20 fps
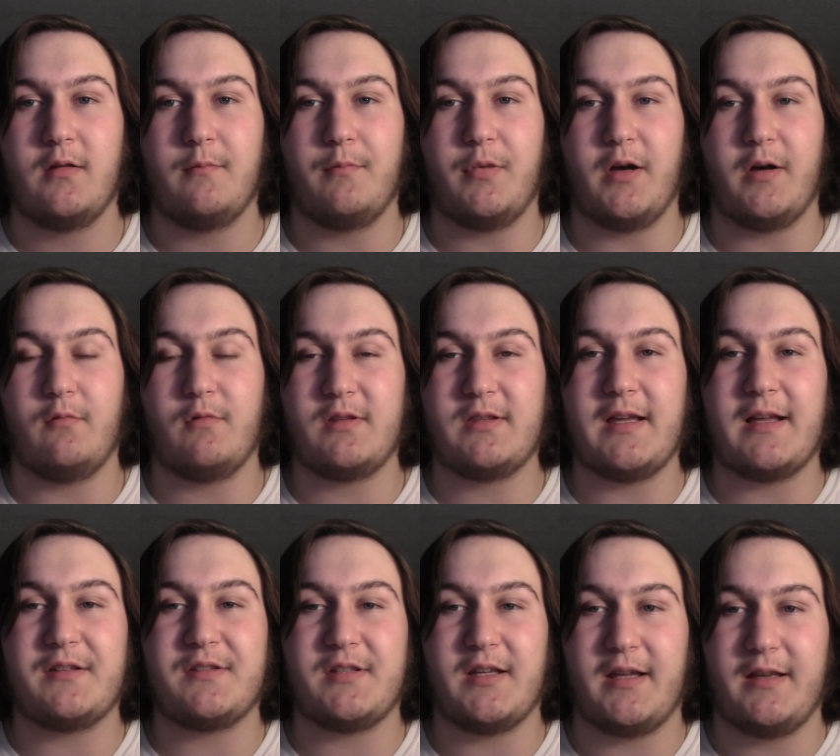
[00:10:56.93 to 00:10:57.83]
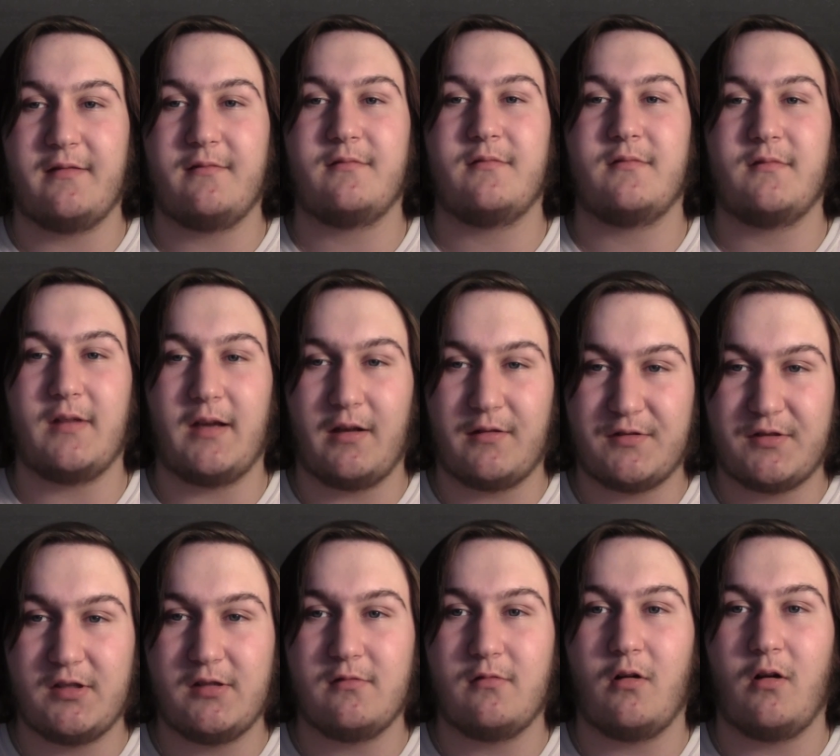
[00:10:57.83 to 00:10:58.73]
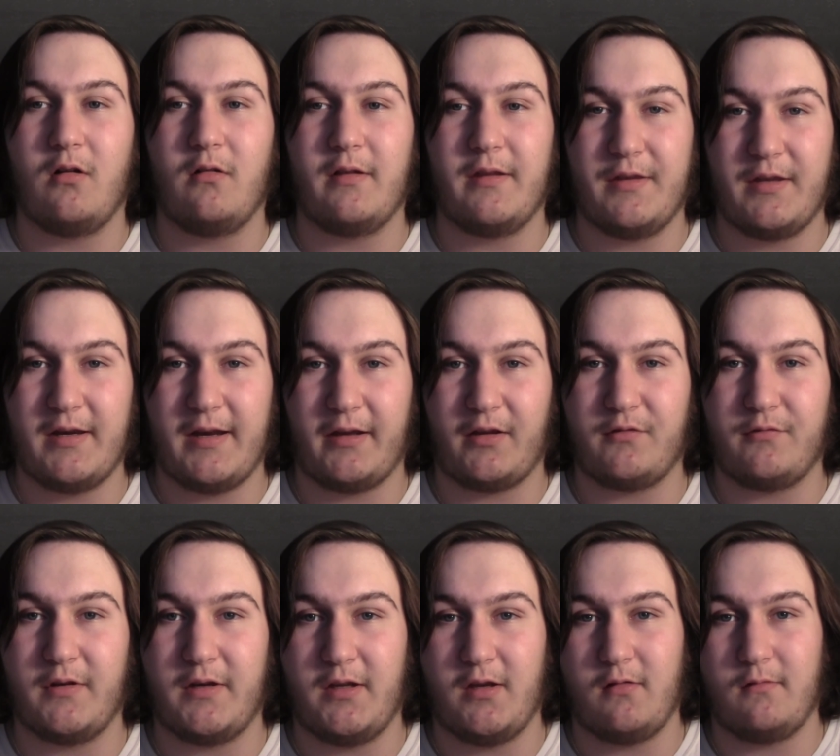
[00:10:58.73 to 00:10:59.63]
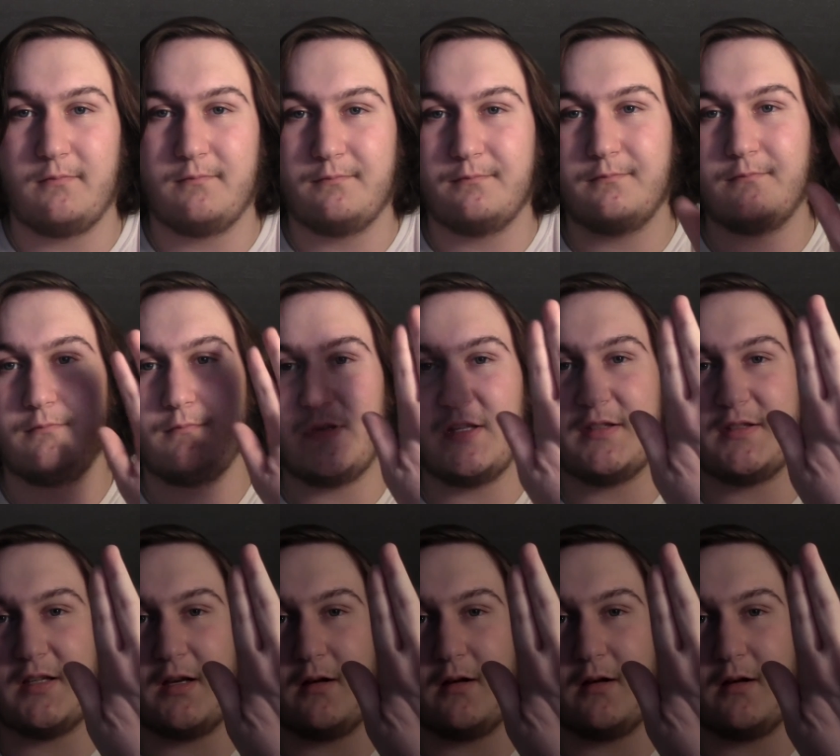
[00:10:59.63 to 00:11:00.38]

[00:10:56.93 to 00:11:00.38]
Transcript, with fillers: But with that said, I'll see you all in the next video. Peace